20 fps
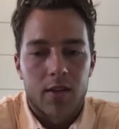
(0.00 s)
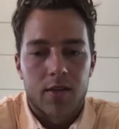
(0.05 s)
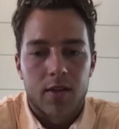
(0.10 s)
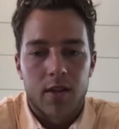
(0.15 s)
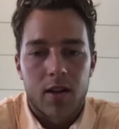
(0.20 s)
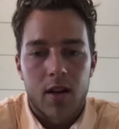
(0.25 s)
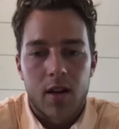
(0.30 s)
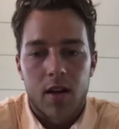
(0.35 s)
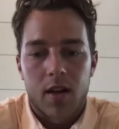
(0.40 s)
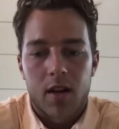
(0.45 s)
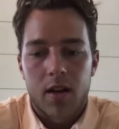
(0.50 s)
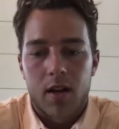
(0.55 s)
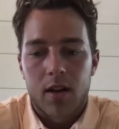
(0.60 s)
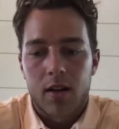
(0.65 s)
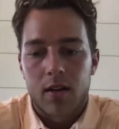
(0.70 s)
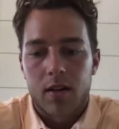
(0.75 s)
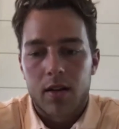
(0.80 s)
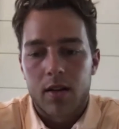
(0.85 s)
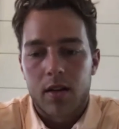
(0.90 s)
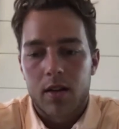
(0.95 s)
and
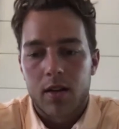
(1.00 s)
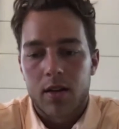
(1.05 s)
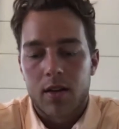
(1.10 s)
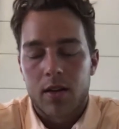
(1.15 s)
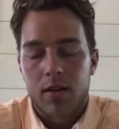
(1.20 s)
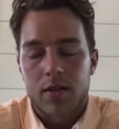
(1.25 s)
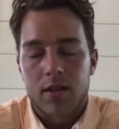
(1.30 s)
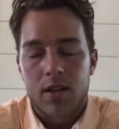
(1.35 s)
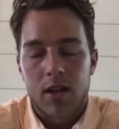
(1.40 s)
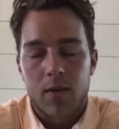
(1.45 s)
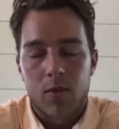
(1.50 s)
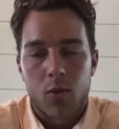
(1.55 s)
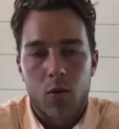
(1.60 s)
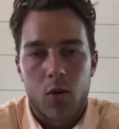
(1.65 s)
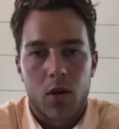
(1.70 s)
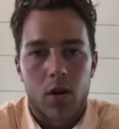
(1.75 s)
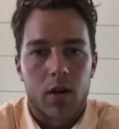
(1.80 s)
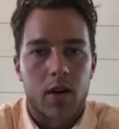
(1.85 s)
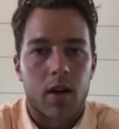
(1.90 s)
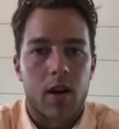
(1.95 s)
their
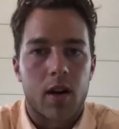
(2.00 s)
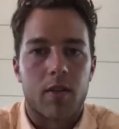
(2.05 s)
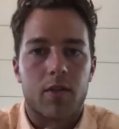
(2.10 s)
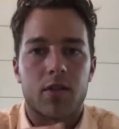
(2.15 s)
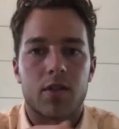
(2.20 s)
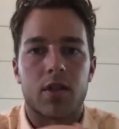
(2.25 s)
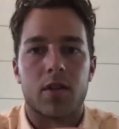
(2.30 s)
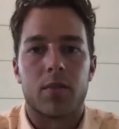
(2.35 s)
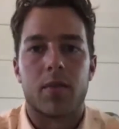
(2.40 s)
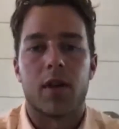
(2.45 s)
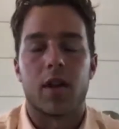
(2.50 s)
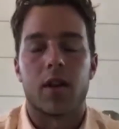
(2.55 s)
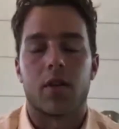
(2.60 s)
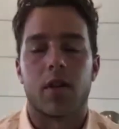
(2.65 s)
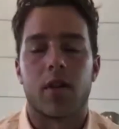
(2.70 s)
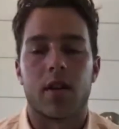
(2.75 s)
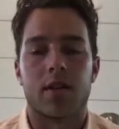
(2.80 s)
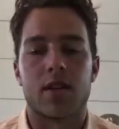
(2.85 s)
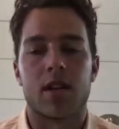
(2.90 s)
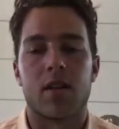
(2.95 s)
teamwork and obviously being a
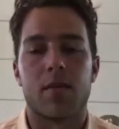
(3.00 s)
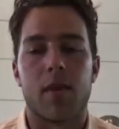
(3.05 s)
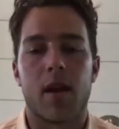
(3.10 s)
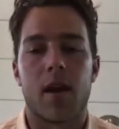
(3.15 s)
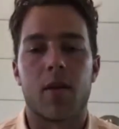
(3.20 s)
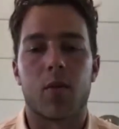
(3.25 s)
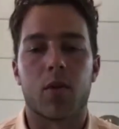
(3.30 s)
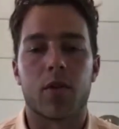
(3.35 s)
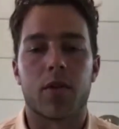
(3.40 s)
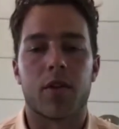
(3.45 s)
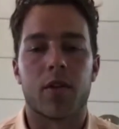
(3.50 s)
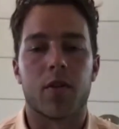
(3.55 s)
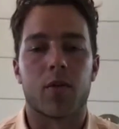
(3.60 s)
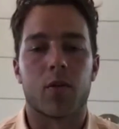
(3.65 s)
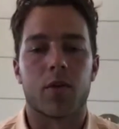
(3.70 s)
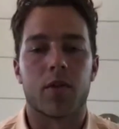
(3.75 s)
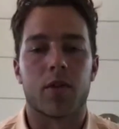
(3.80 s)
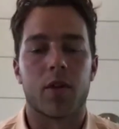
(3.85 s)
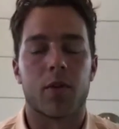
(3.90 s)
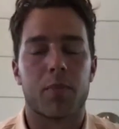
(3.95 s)
great teammate,
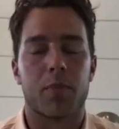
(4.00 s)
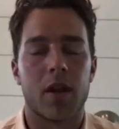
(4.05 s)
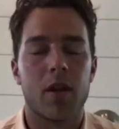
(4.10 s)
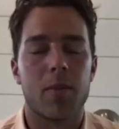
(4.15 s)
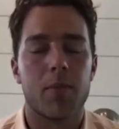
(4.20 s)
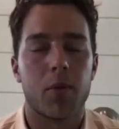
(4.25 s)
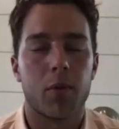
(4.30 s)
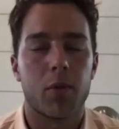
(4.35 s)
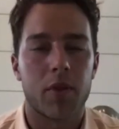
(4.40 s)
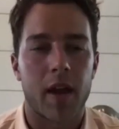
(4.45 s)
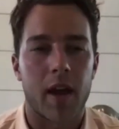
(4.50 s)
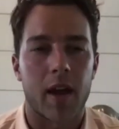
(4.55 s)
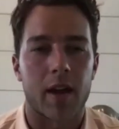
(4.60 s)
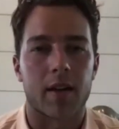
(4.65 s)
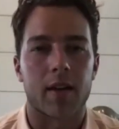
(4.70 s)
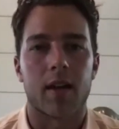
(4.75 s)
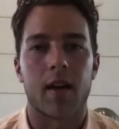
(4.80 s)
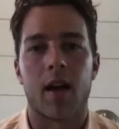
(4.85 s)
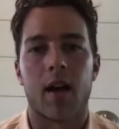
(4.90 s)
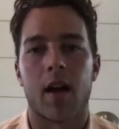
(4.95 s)
were there people that
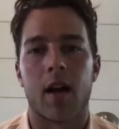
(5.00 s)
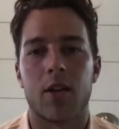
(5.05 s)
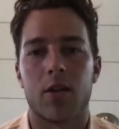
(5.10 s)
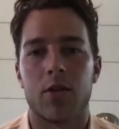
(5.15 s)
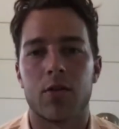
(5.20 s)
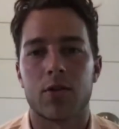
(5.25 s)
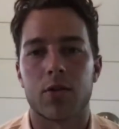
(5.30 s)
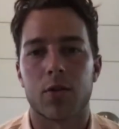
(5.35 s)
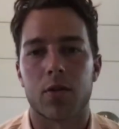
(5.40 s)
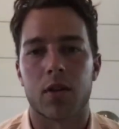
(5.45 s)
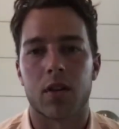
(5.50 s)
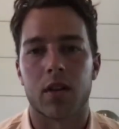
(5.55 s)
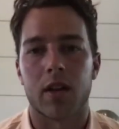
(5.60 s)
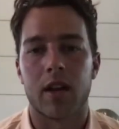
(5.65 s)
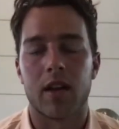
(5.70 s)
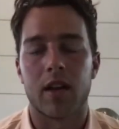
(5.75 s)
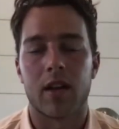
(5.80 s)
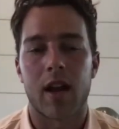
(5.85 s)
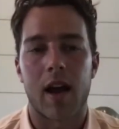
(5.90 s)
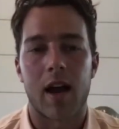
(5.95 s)
you sort of
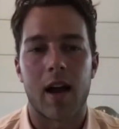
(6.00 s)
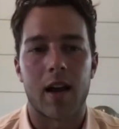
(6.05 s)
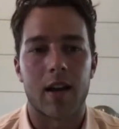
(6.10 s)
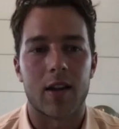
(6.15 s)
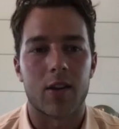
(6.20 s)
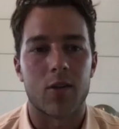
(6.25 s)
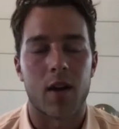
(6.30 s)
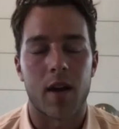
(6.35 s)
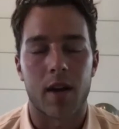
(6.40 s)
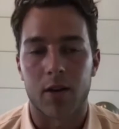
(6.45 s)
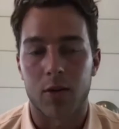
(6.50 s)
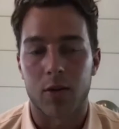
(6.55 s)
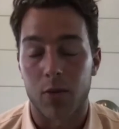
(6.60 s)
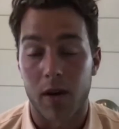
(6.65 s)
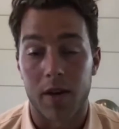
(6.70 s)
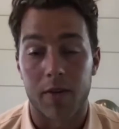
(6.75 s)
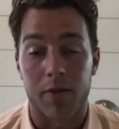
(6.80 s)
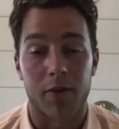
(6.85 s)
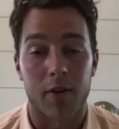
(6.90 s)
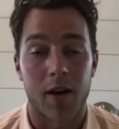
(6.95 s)
leaned on, and you had
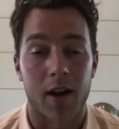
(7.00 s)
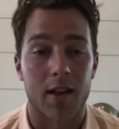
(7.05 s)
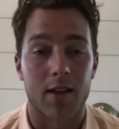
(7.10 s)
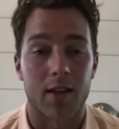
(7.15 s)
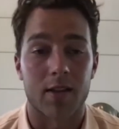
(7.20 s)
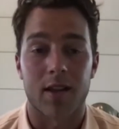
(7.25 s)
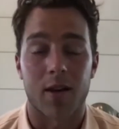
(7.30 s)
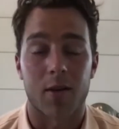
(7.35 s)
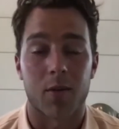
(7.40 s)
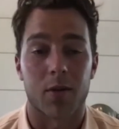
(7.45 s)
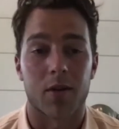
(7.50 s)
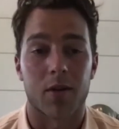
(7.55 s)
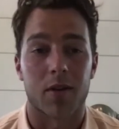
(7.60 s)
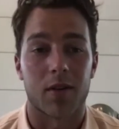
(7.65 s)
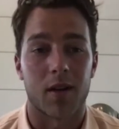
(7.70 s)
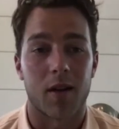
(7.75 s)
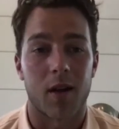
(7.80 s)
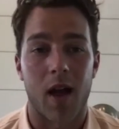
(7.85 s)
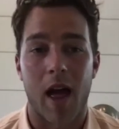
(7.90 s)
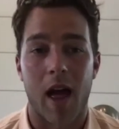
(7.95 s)
great friends that were
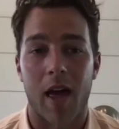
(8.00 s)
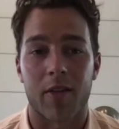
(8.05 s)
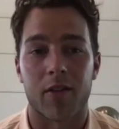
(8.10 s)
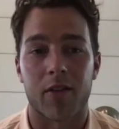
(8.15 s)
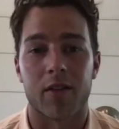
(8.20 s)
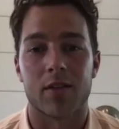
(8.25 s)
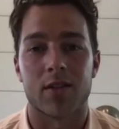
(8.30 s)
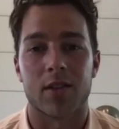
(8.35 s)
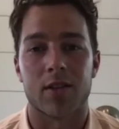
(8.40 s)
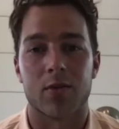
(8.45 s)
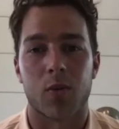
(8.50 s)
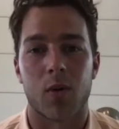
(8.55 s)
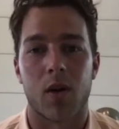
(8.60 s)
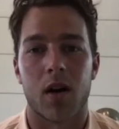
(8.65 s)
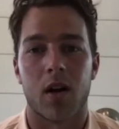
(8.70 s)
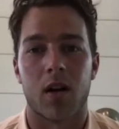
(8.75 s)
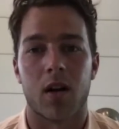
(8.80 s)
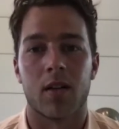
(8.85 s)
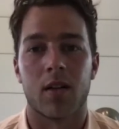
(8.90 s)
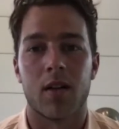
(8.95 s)
athletes as
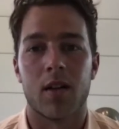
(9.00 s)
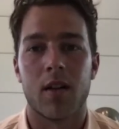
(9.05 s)
well?